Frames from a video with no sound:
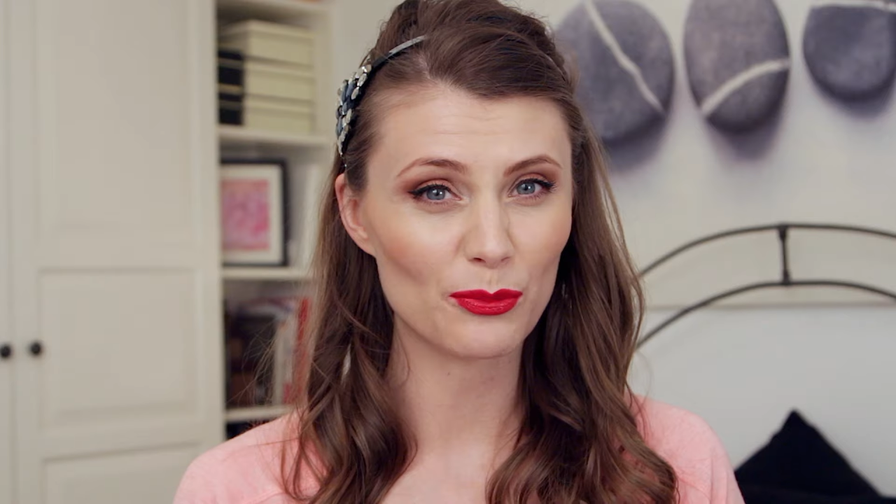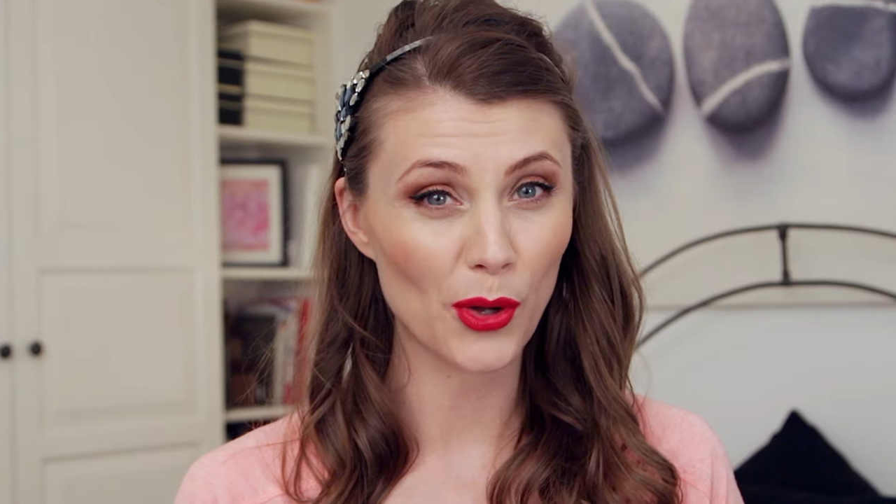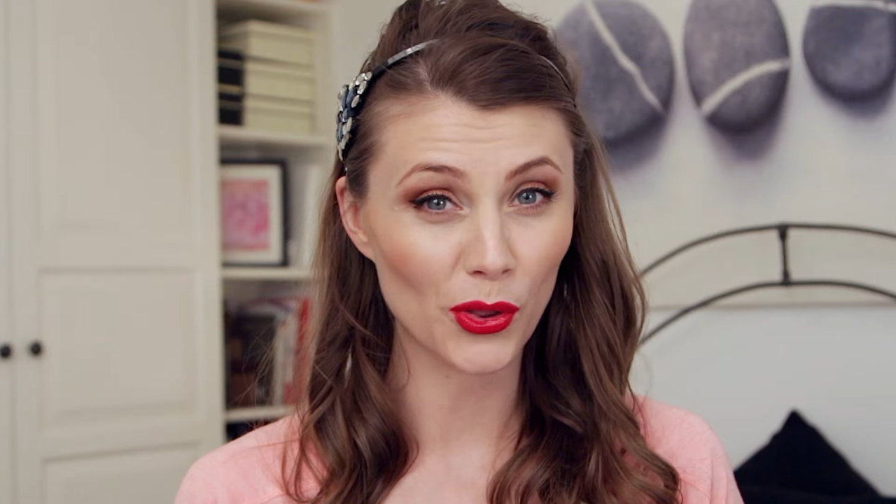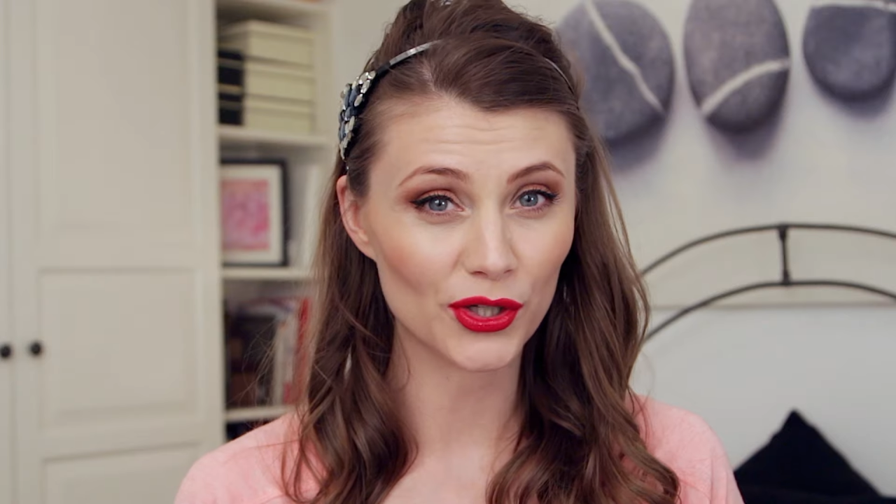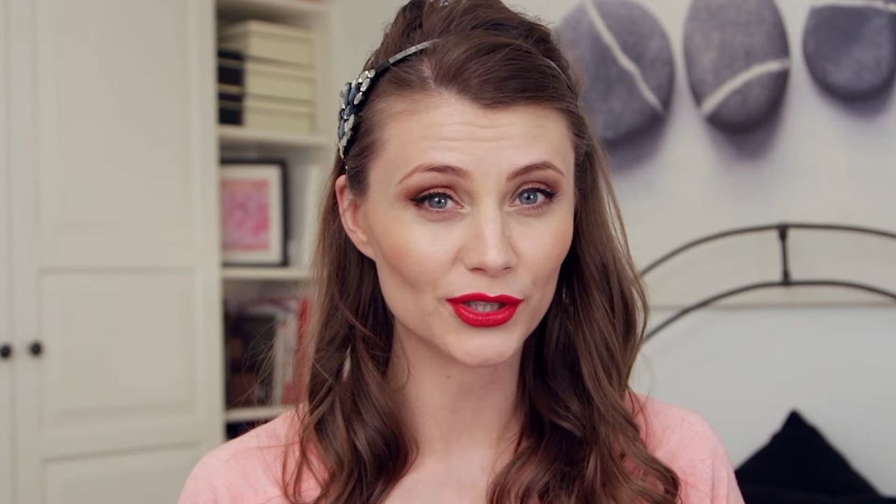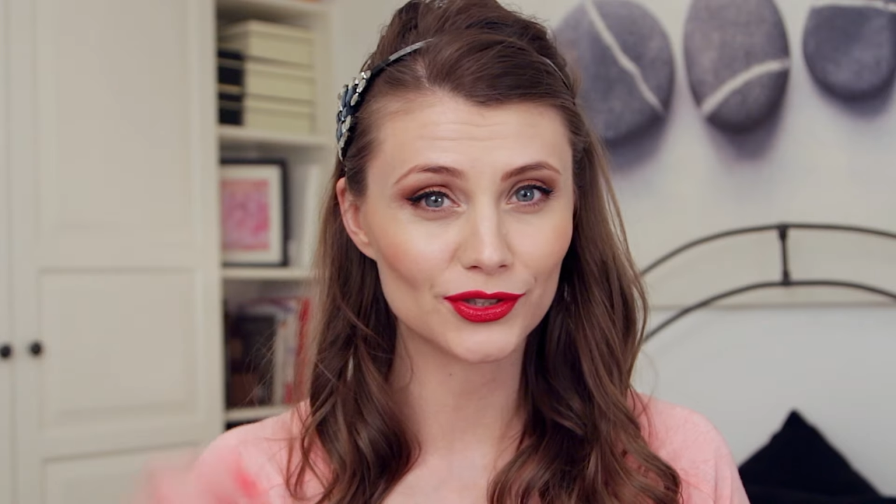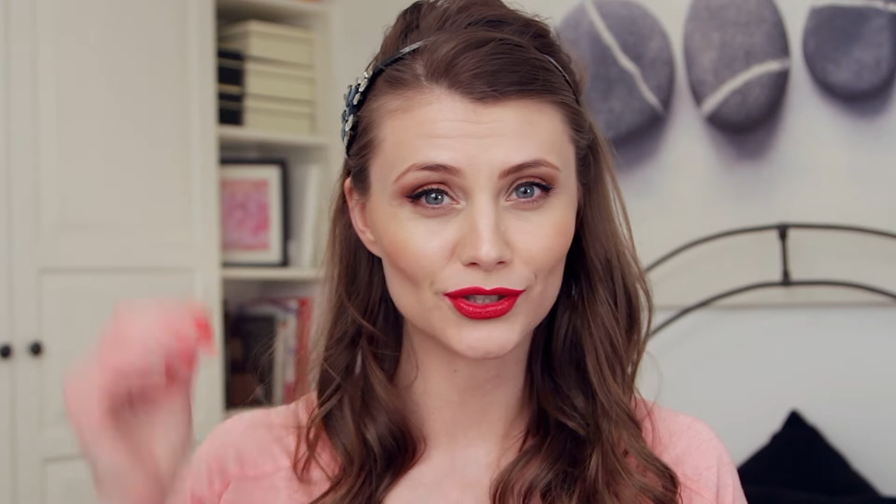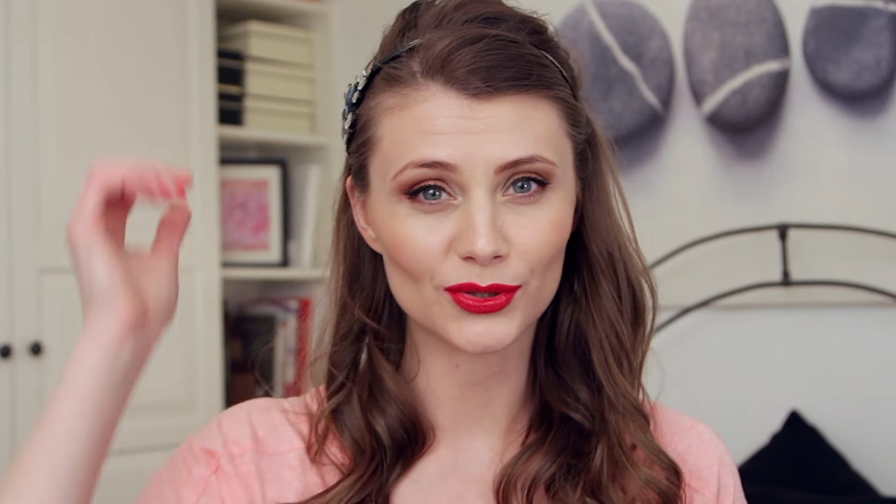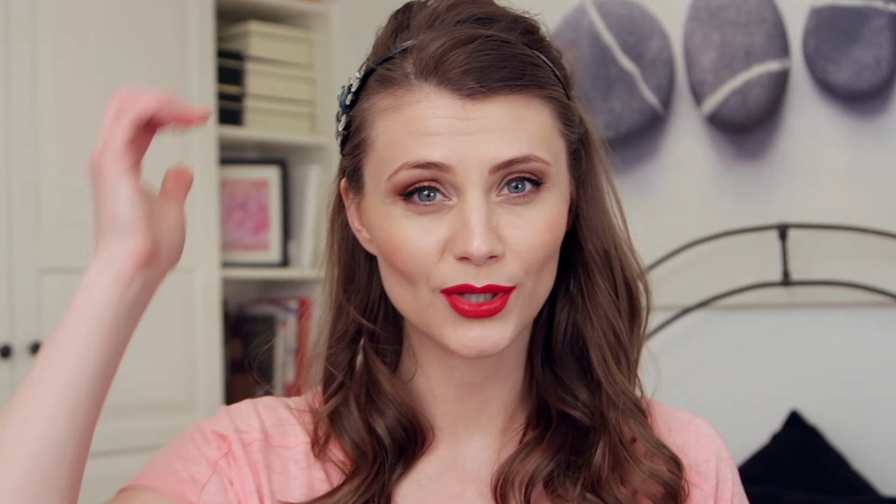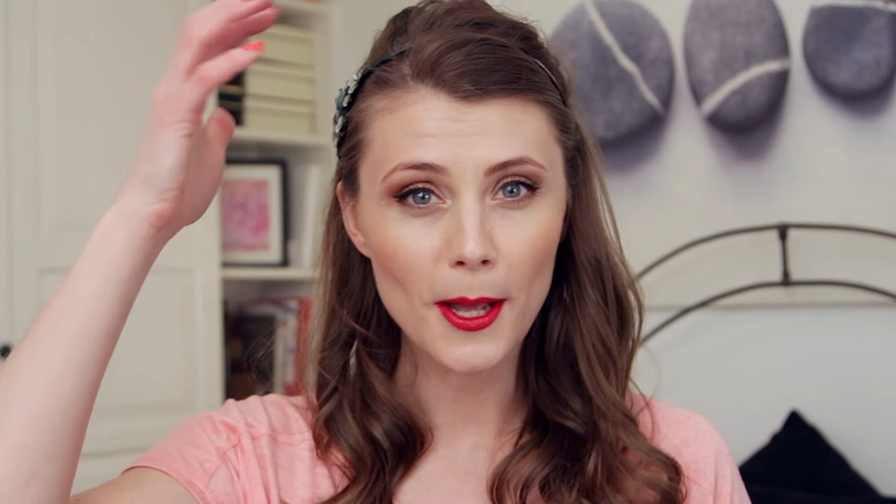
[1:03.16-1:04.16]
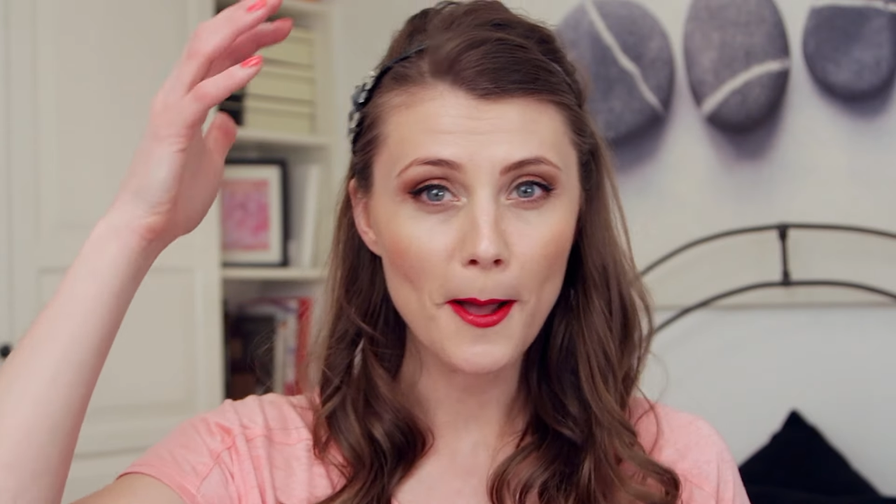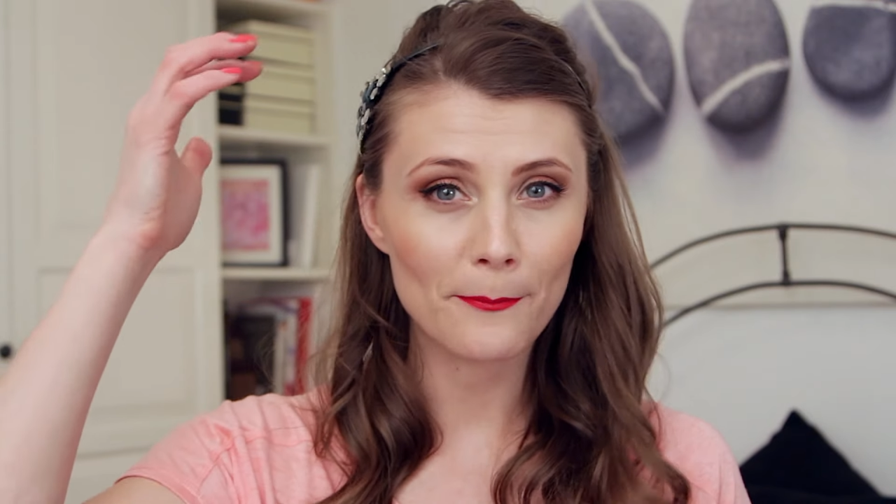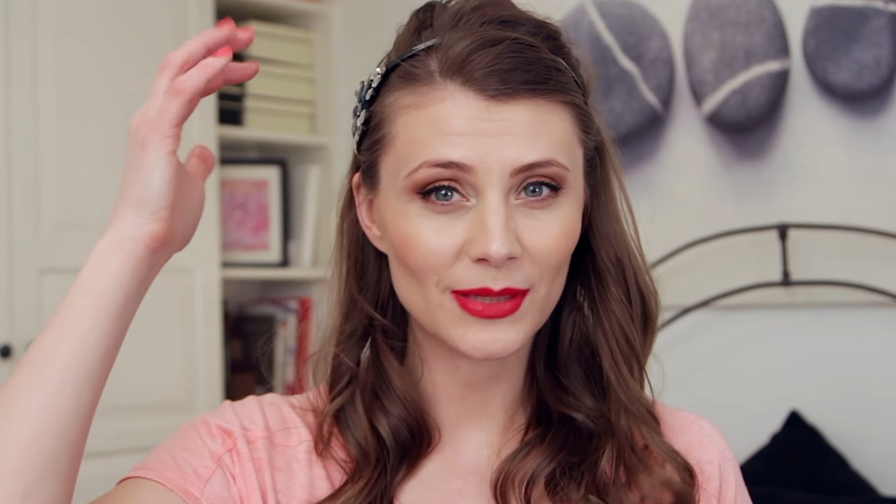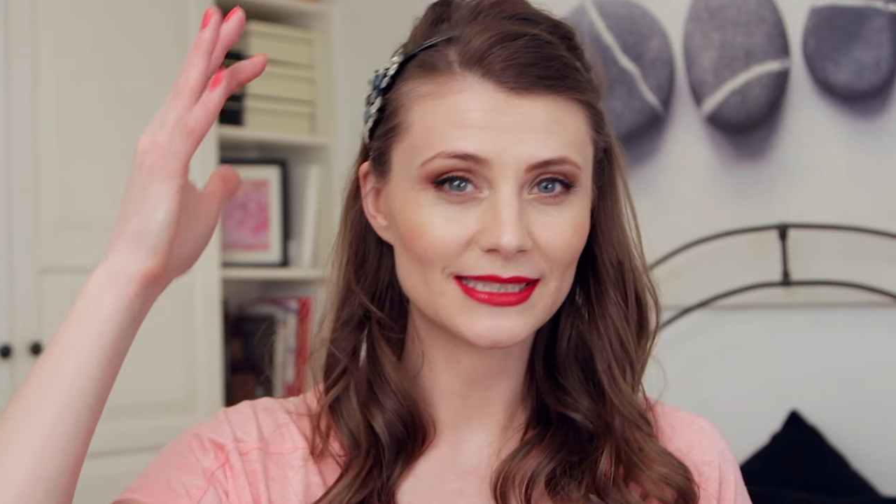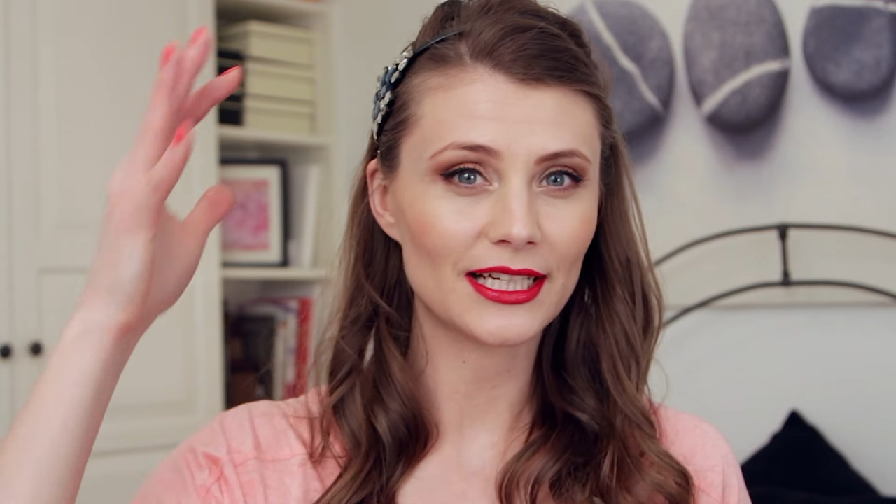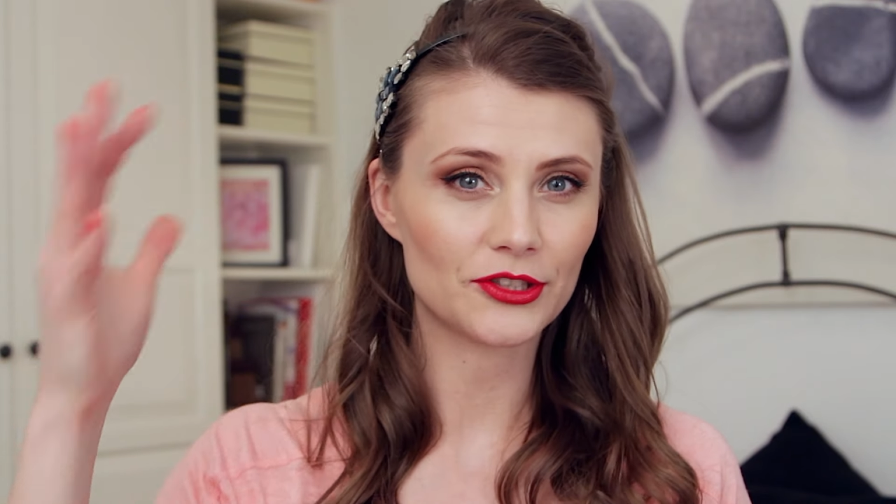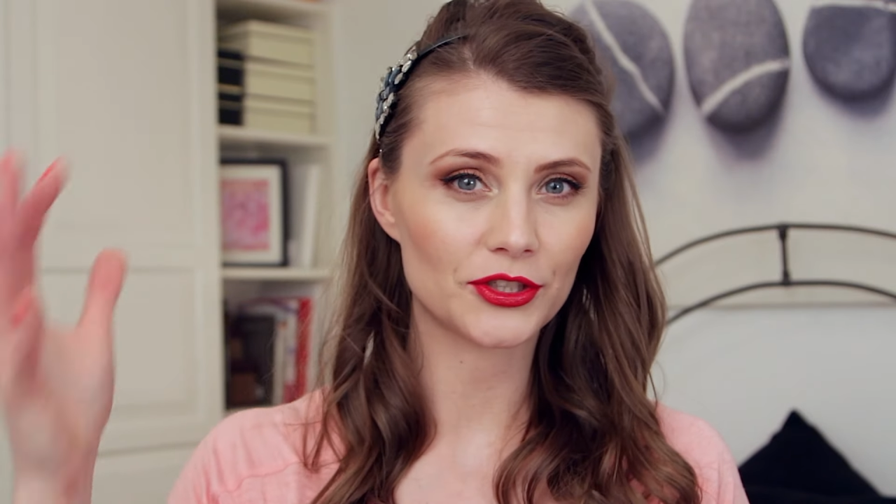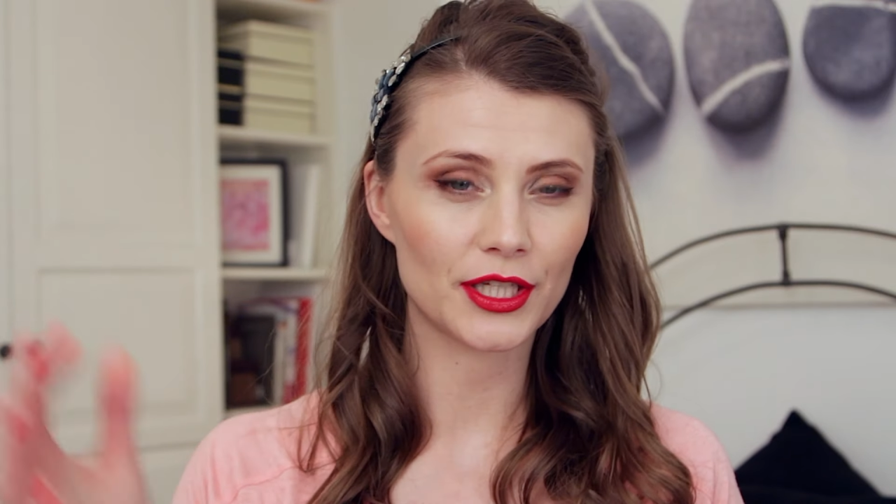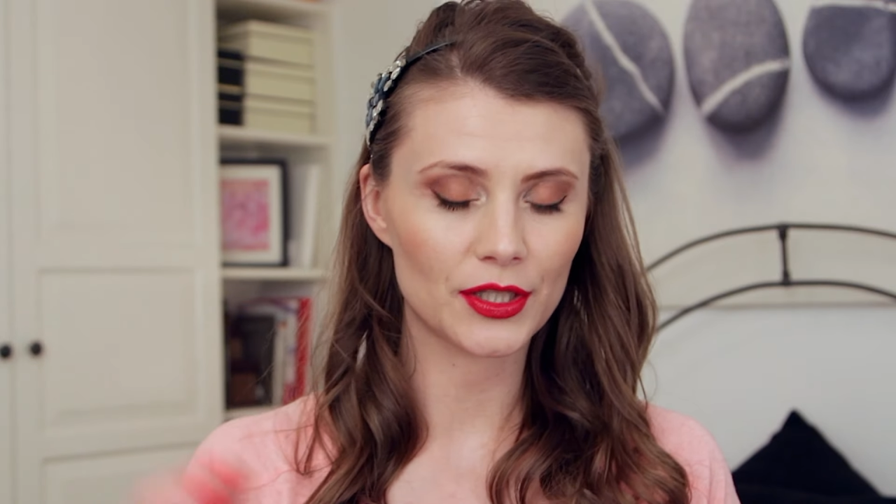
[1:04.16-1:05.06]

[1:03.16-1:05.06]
be bothered to massage it